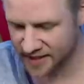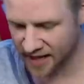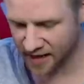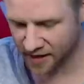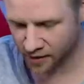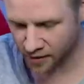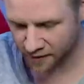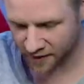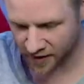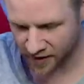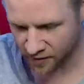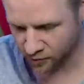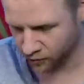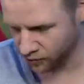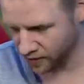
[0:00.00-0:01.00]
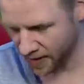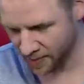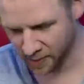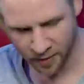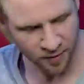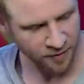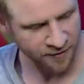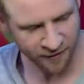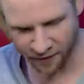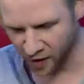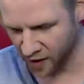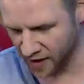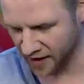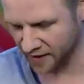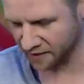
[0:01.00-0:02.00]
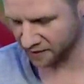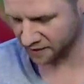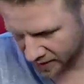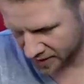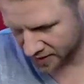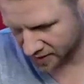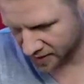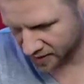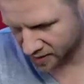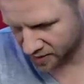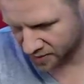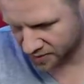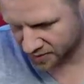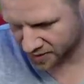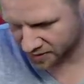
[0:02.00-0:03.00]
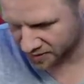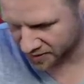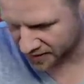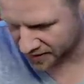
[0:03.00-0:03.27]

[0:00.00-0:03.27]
start off in Rebelle 5. What do I actually call, call